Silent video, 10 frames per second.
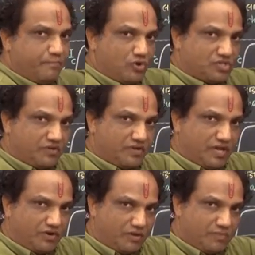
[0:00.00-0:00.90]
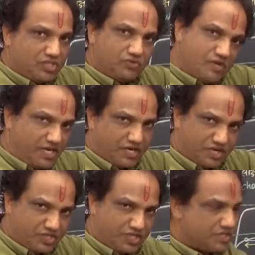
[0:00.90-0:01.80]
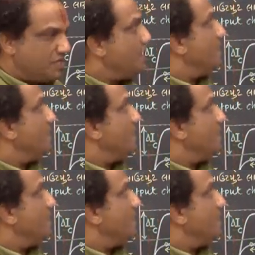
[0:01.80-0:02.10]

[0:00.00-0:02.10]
Positive and negative terminals you will interchange.